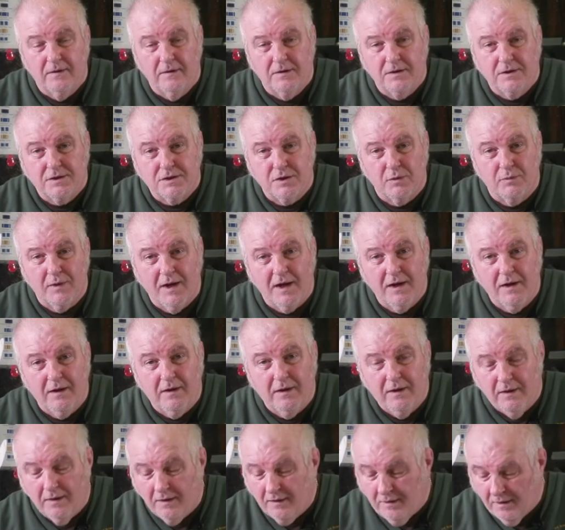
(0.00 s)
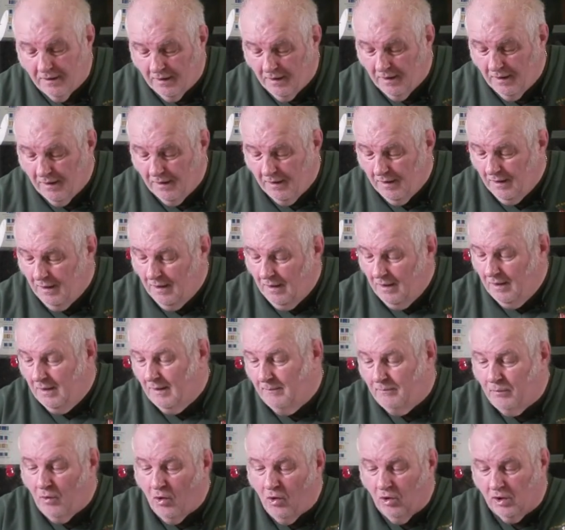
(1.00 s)
So when the
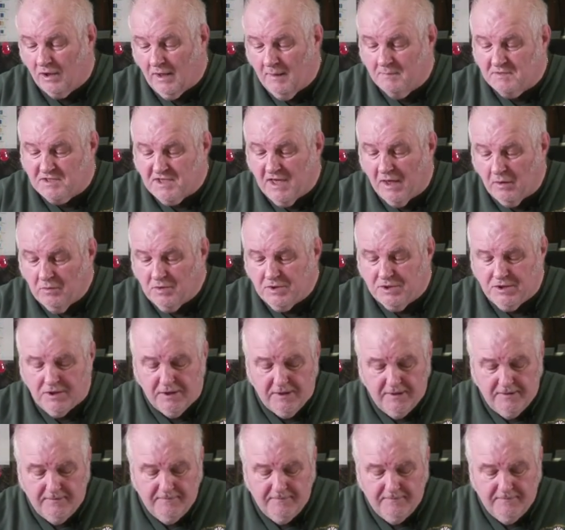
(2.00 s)
ball comes out,